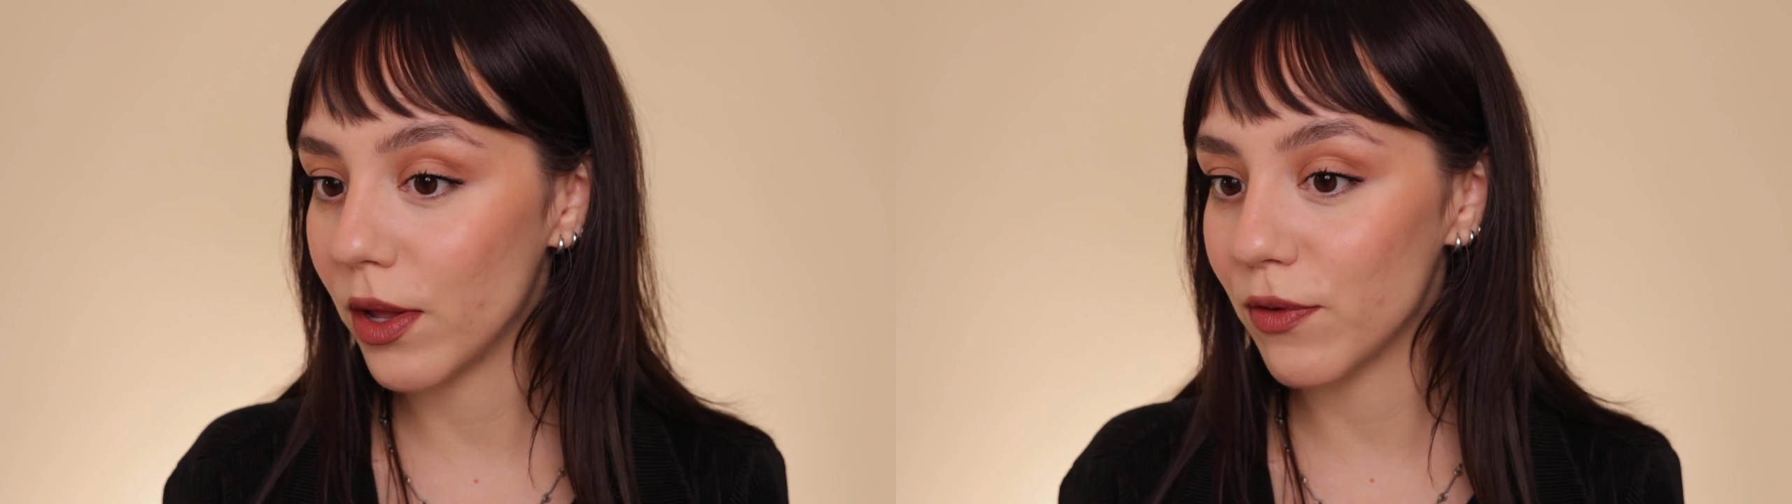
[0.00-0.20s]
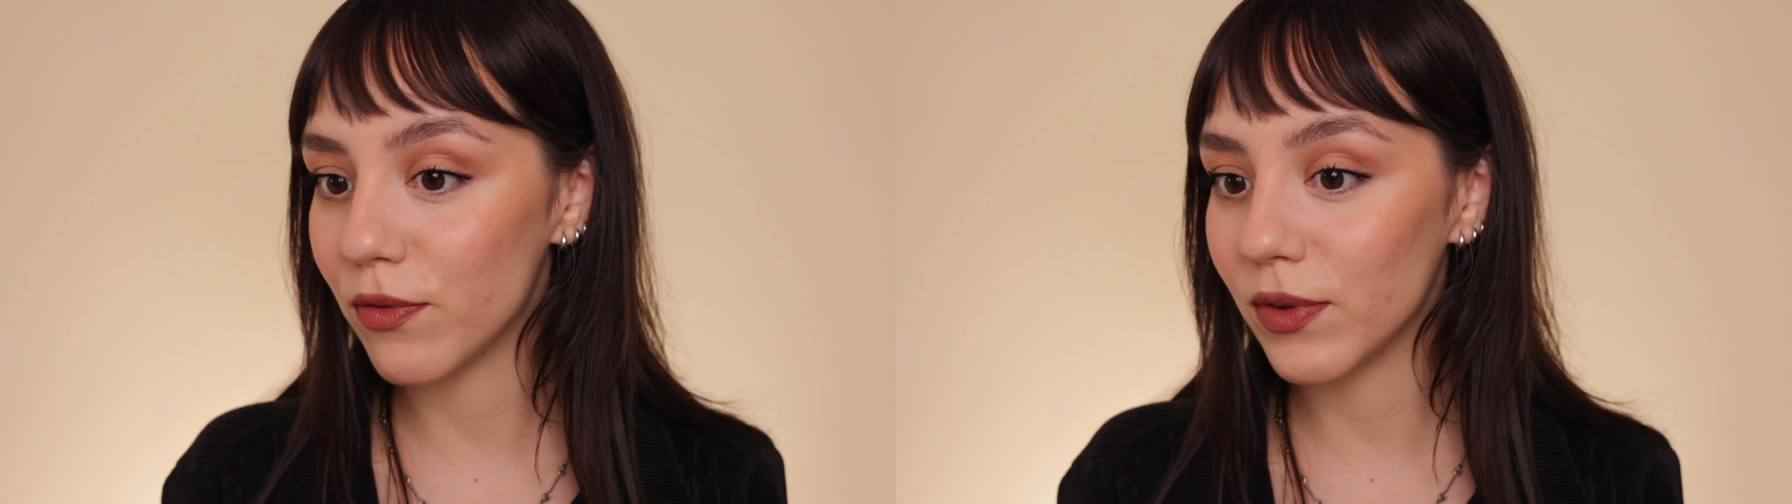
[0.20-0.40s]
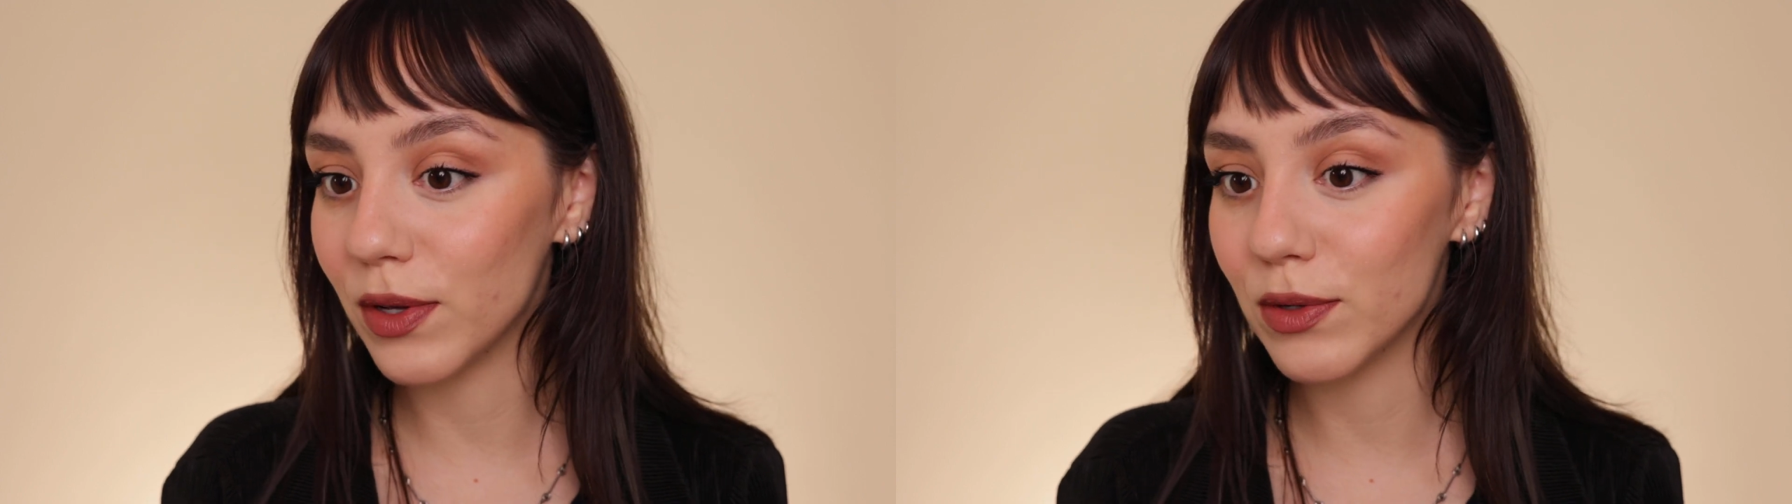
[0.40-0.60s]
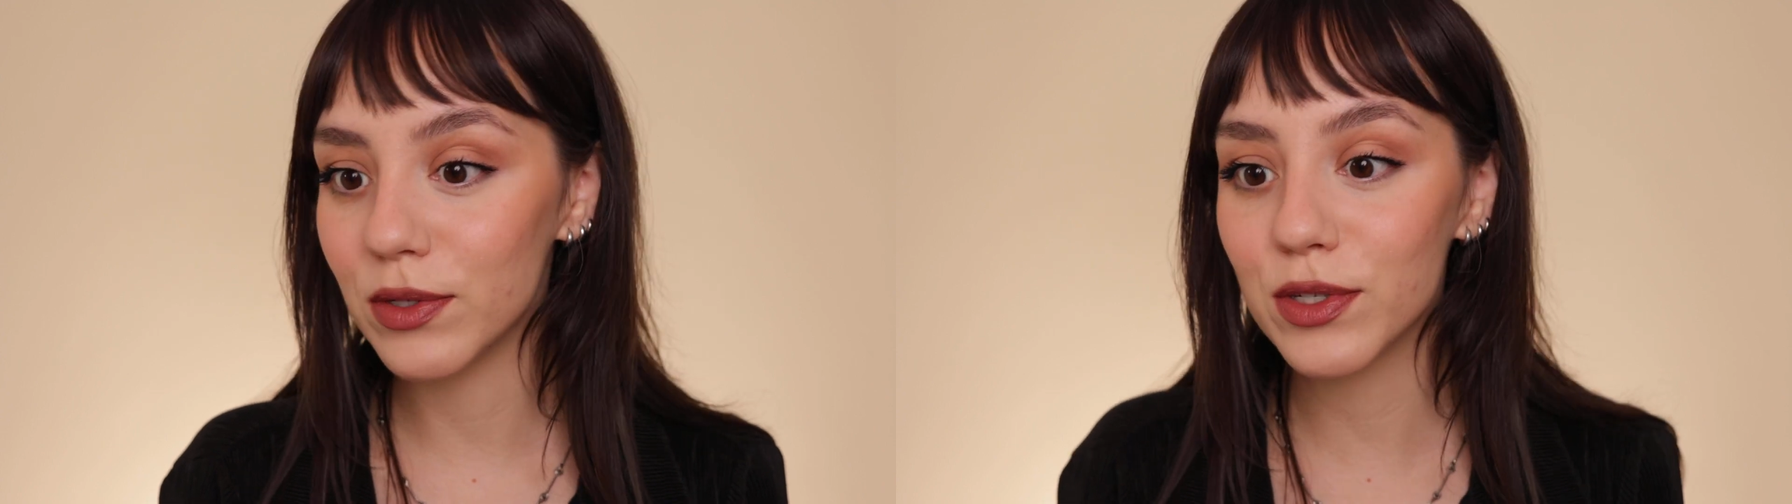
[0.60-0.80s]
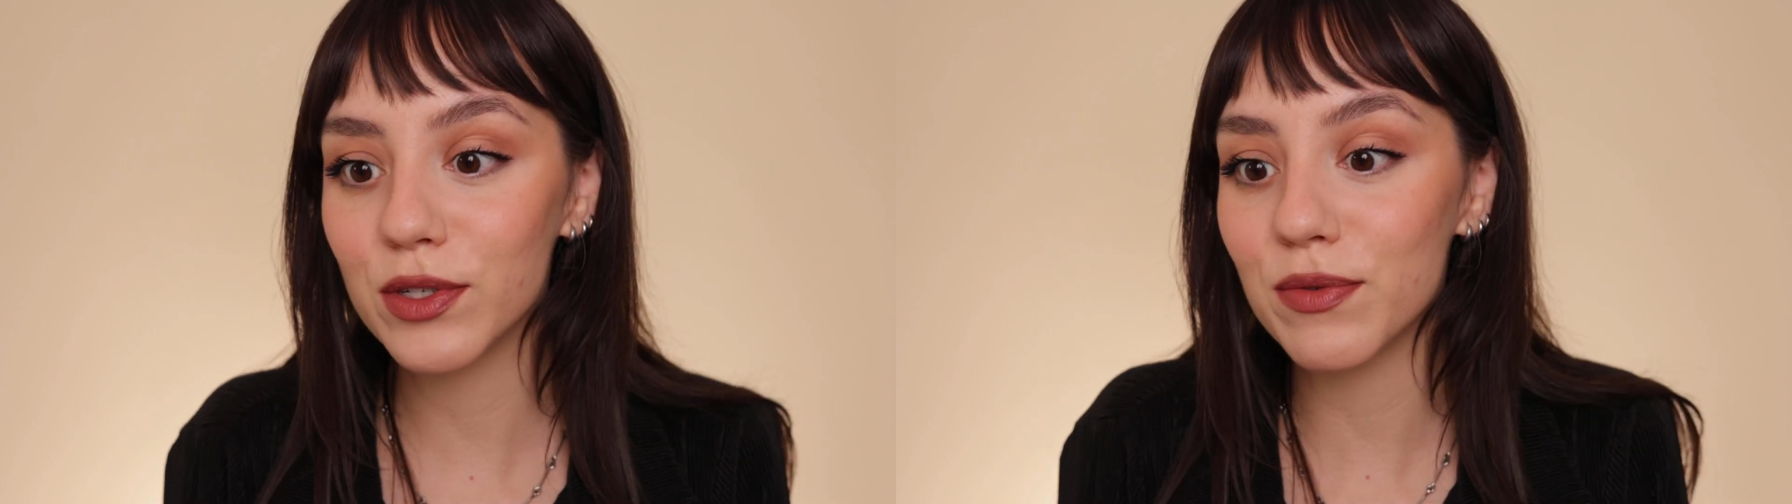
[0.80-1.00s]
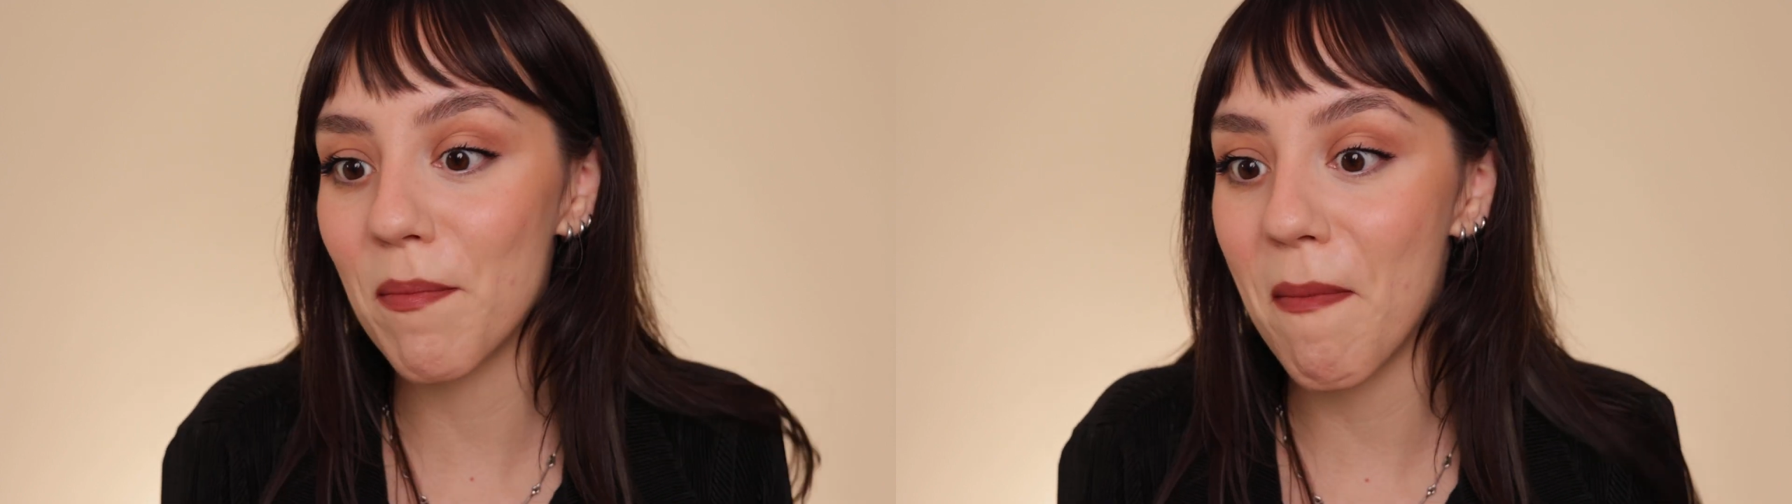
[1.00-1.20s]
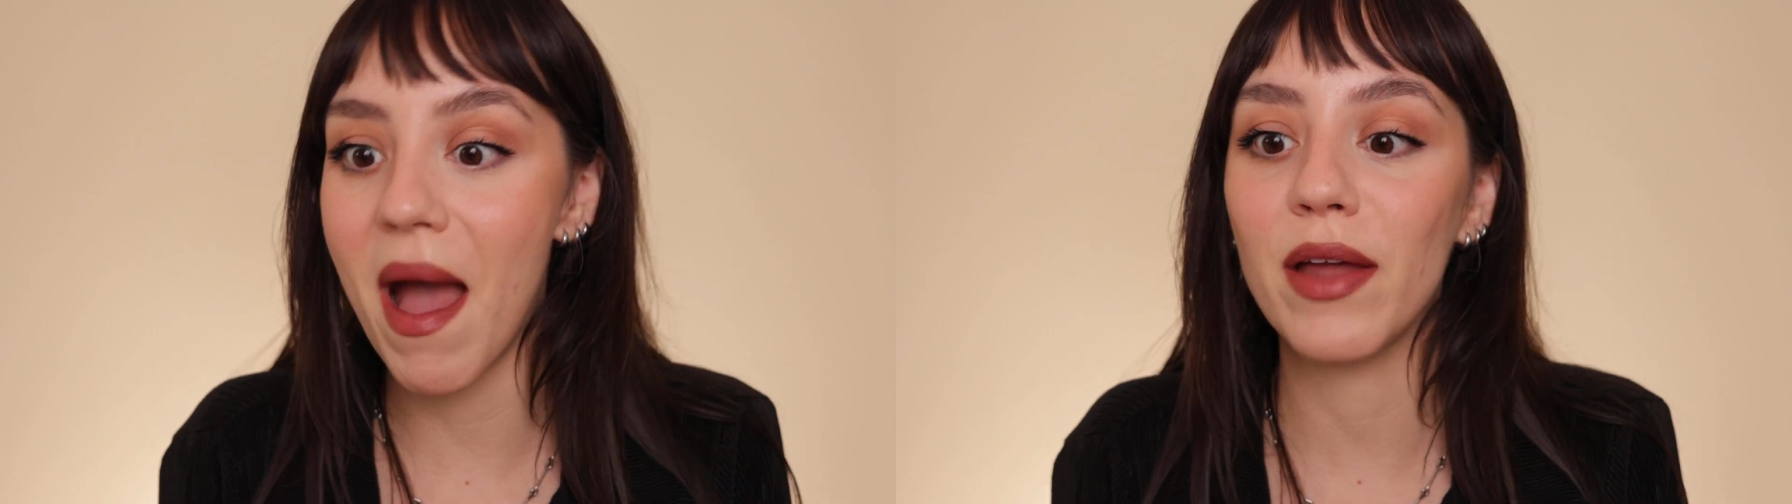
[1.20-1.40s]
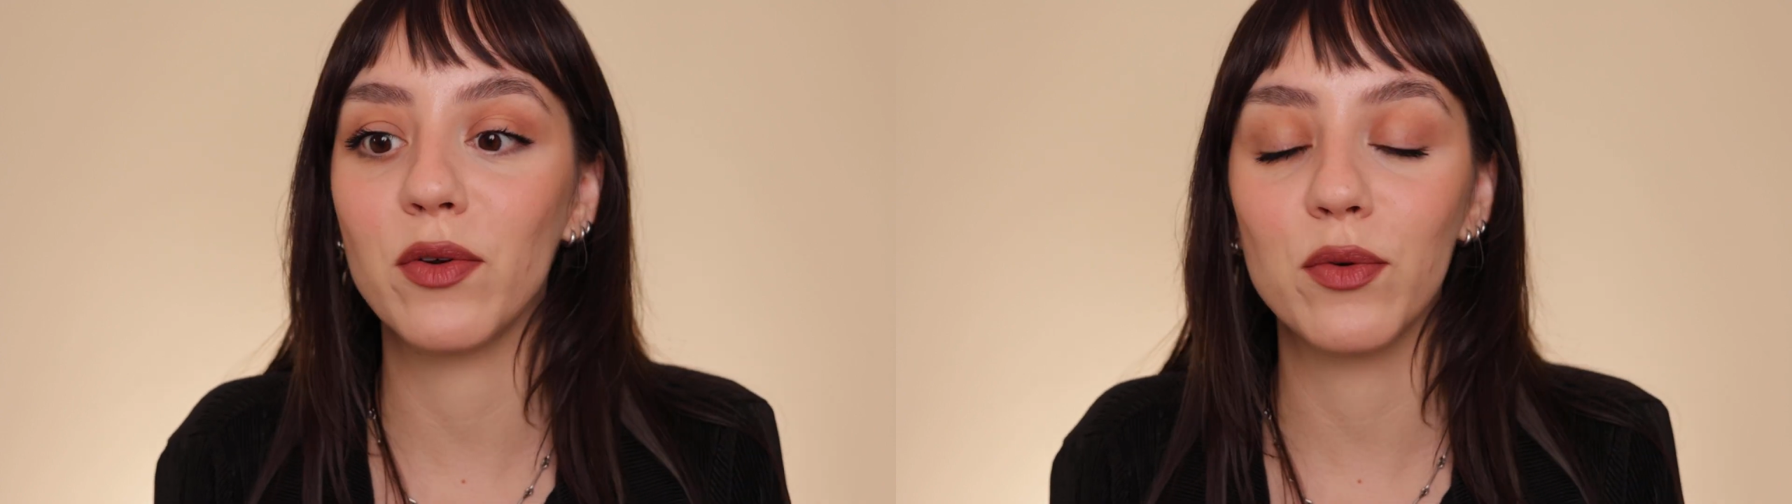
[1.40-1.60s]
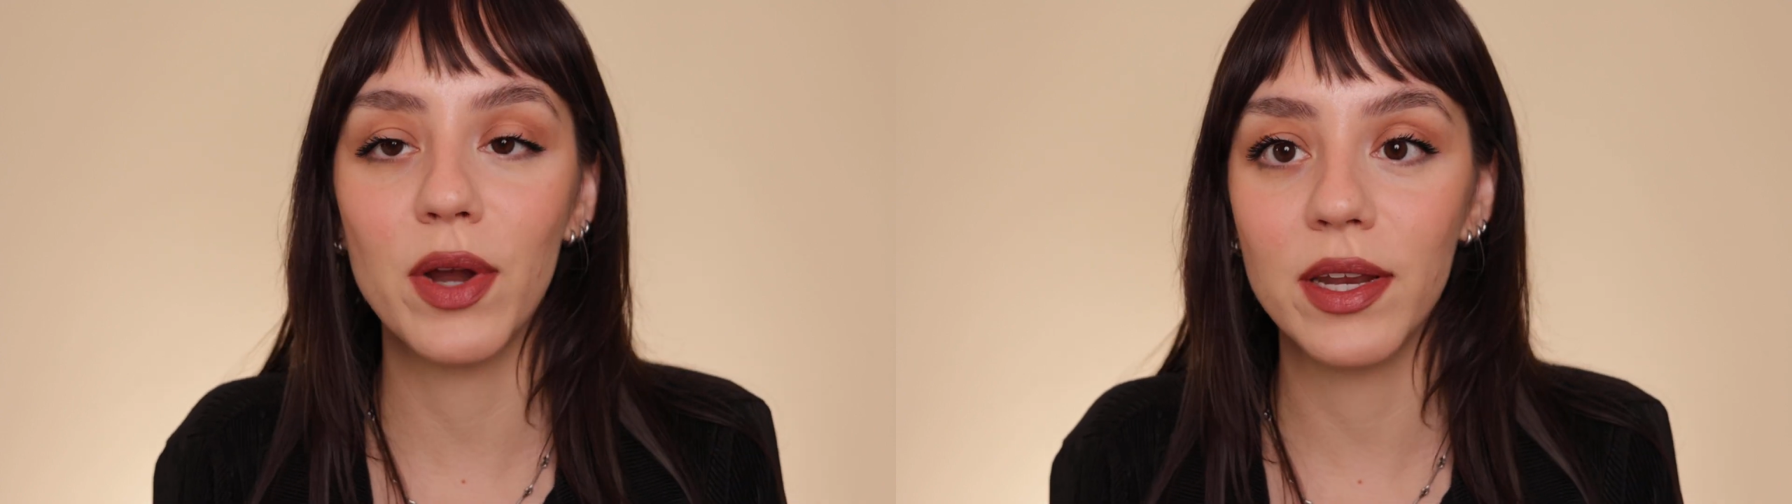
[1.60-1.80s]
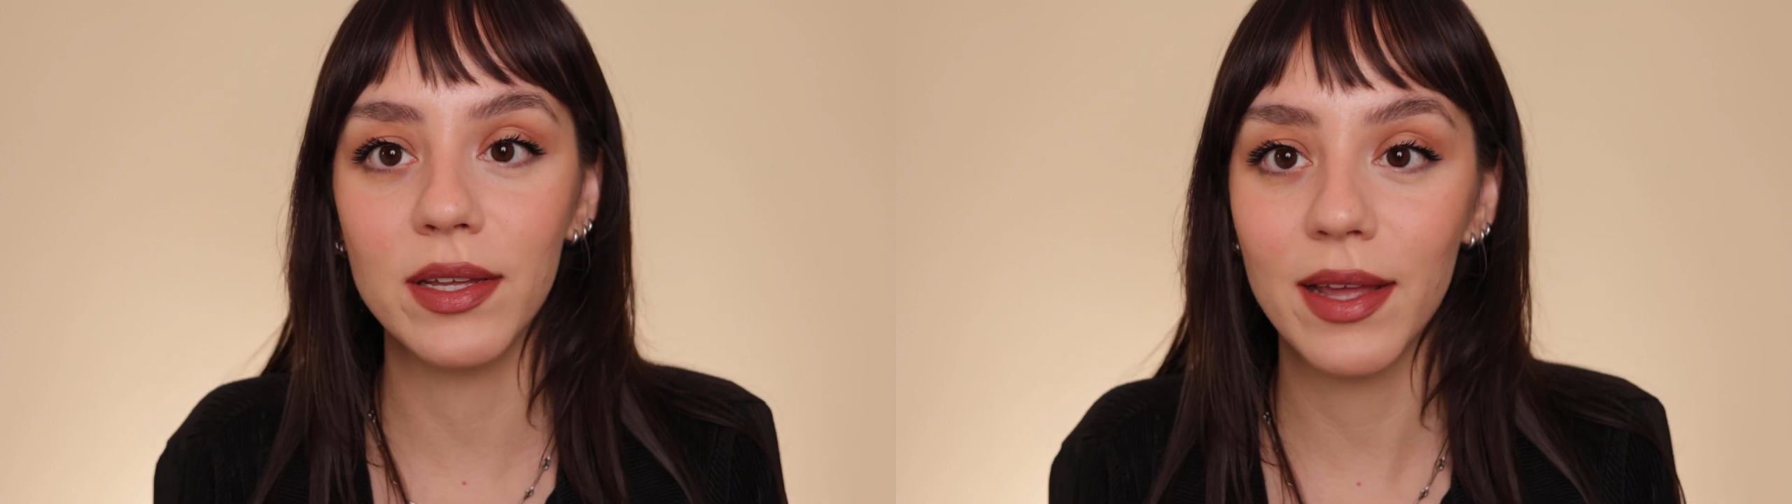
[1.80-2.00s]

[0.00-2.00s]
It feels matte already,